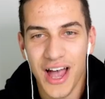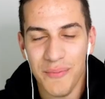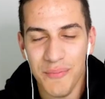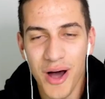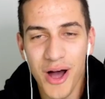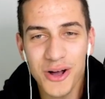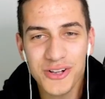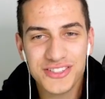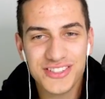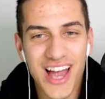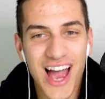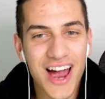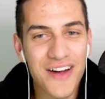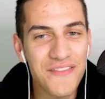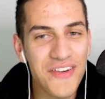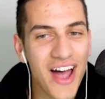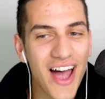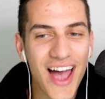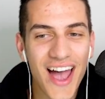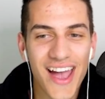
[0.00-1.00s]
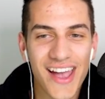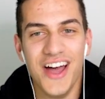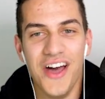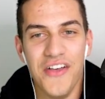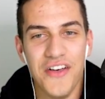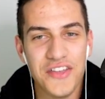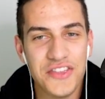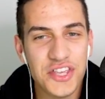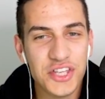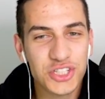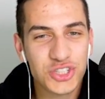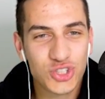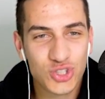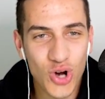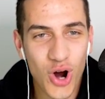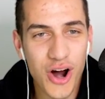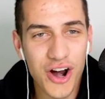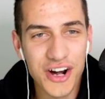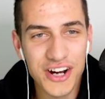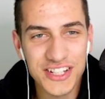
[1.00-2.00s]
Moose Army! The
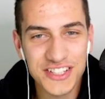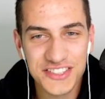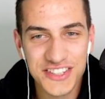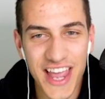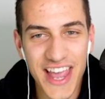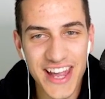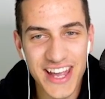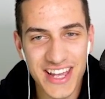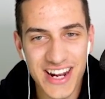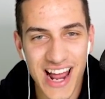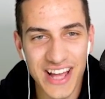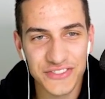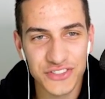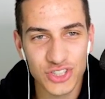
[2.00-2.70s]
destroyer's taking out the